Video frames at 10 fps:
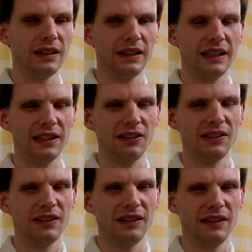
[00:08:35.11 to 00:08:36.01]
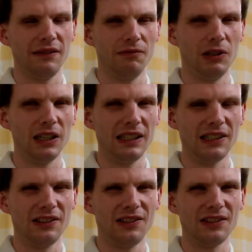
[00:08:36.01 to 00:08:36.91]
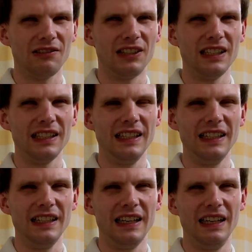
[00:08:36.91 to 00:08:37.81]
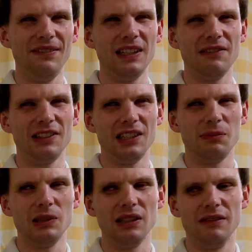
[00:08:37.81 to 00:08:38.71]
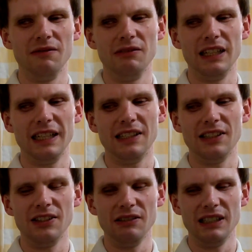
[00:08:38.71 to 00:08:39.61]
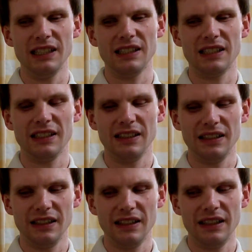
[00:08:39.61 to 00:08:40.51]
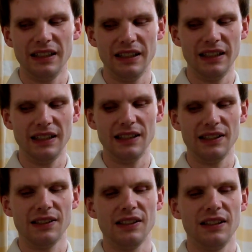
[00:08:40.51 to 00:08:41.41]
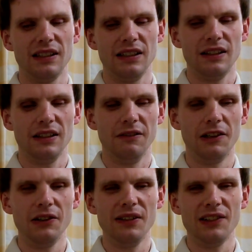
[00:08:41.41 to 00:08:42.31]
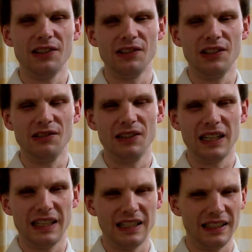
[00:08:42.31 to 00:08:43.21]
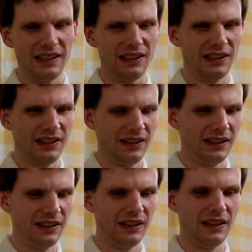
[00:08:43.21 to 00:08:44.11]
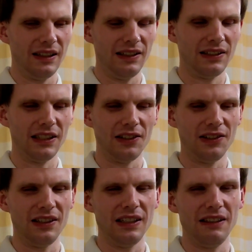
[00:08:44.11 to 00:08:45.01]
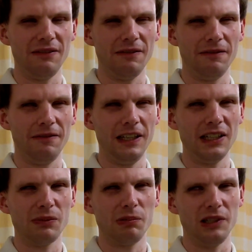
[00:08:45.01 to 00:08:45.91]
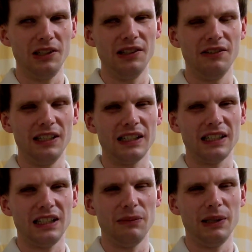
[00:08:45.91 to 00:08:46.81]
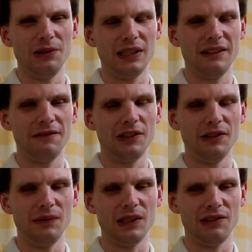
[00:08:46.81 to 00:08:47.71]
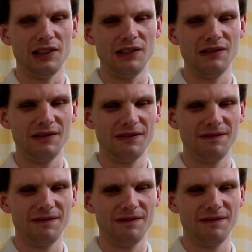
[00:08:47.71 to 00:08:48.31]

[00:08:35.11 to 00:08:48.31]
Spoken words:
Now, while it's not quite the aiming device, but related to it is the volume control, and as I said, on the VS Pro there is actually a built-in volume control,